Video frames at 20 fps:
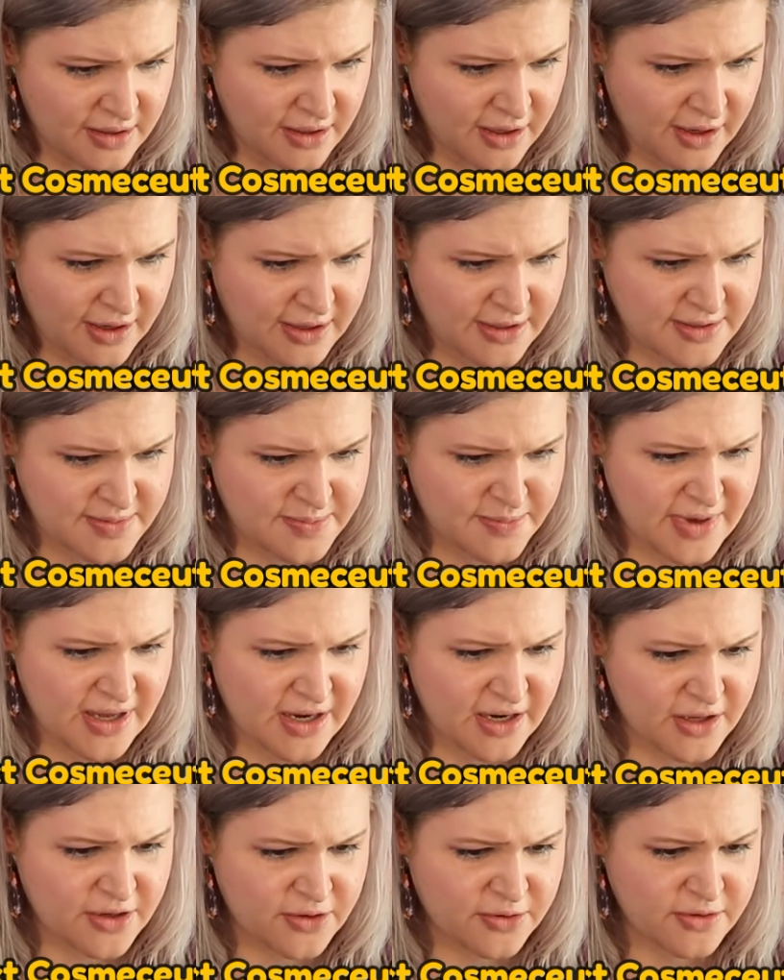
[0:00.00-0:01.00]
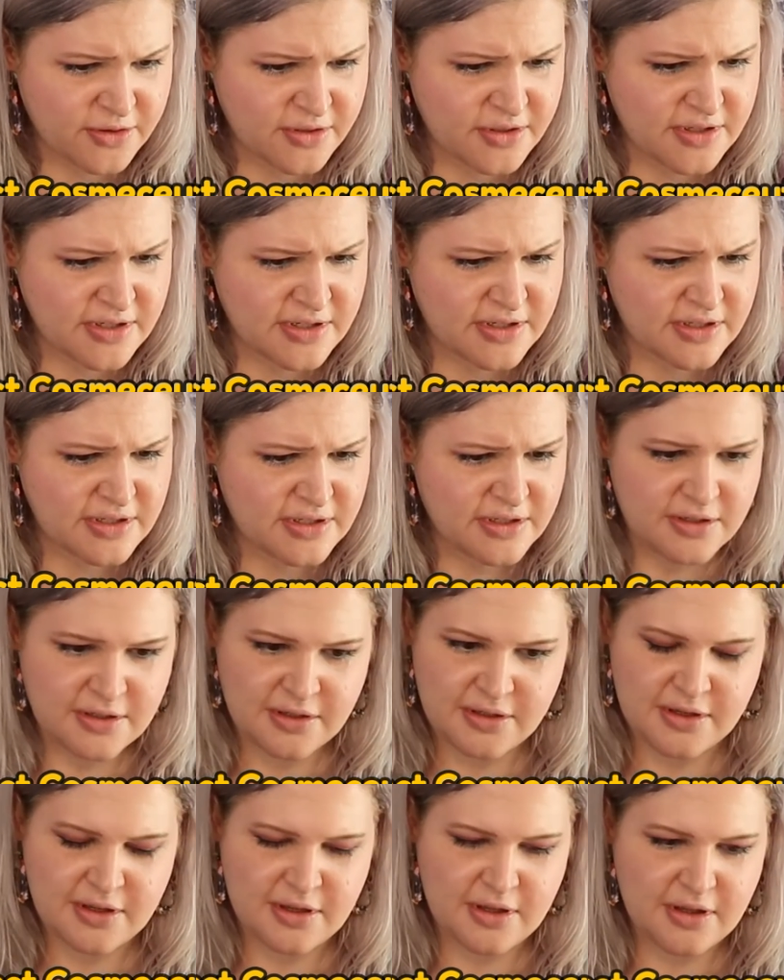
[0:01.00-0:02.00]
Cosmeticals.
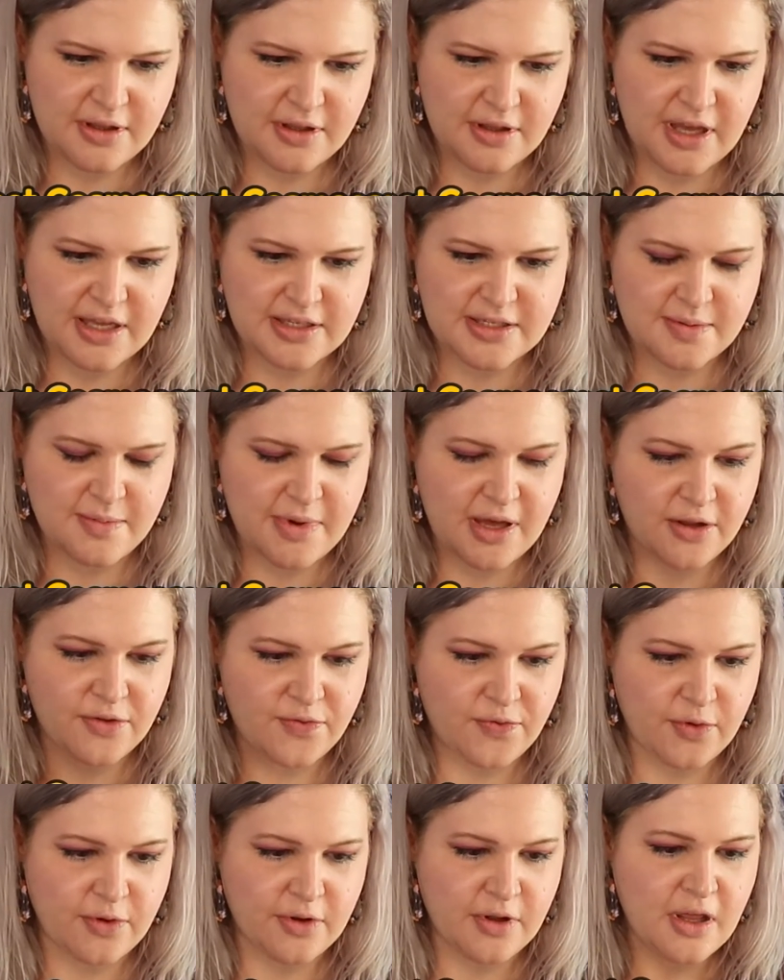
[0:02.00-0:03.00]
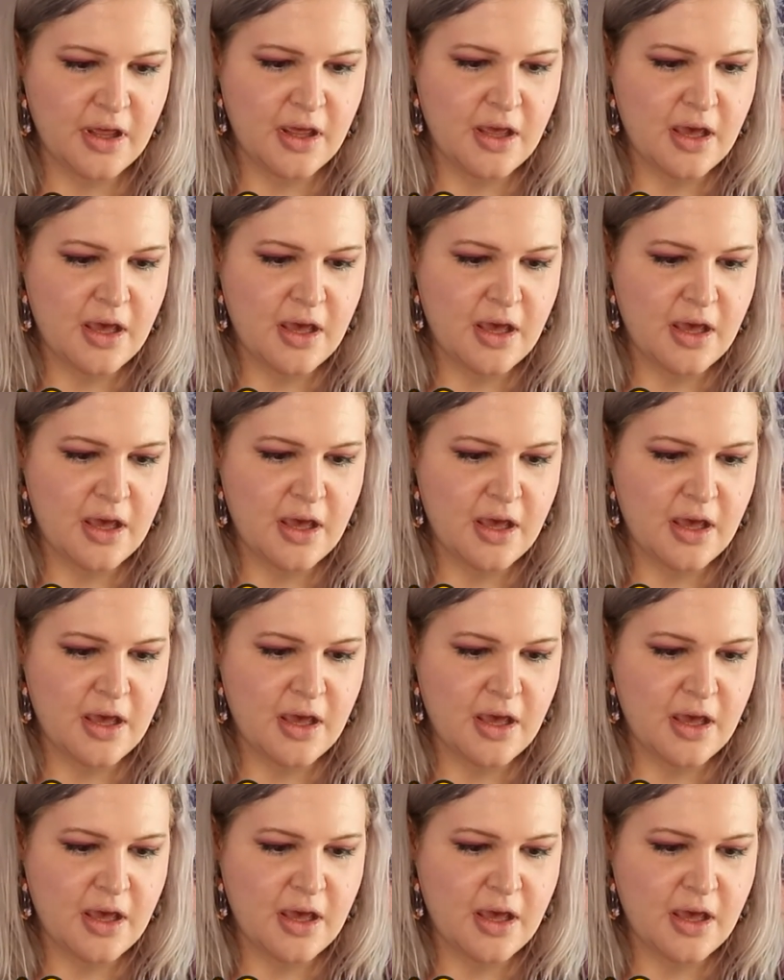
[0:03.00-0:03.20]
That's a mouthful.